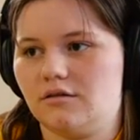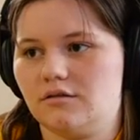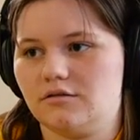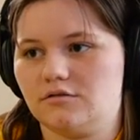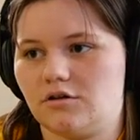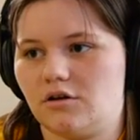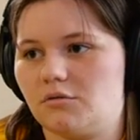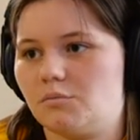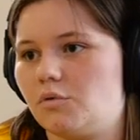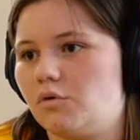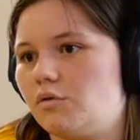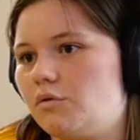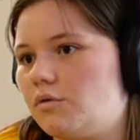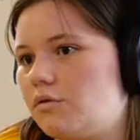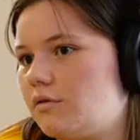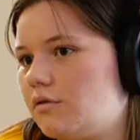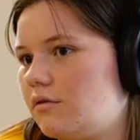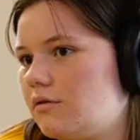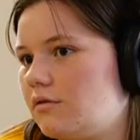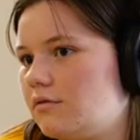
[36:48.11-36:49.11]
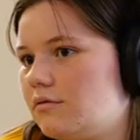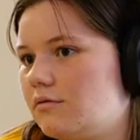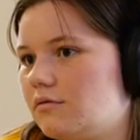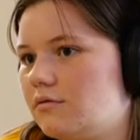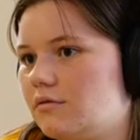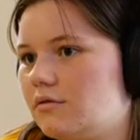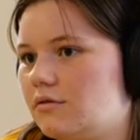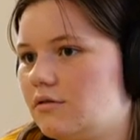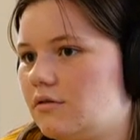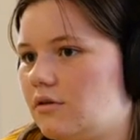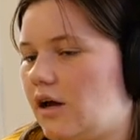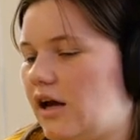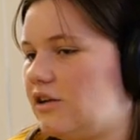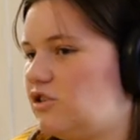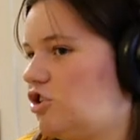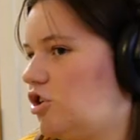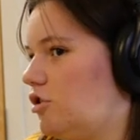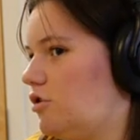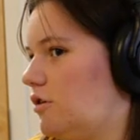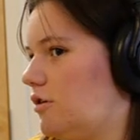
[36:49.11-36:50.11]
charlie puth uh, Ed
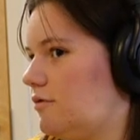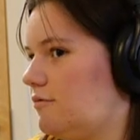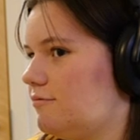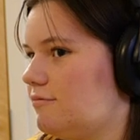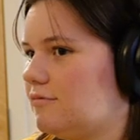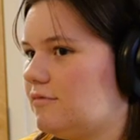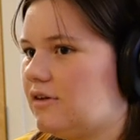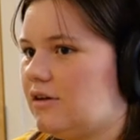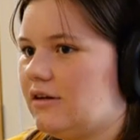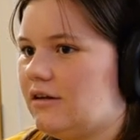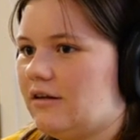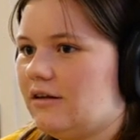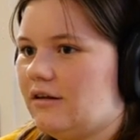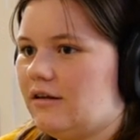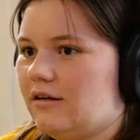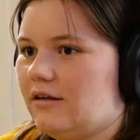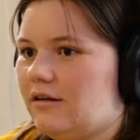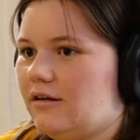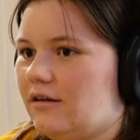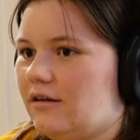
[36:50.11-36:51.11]
Sheeran. Who else does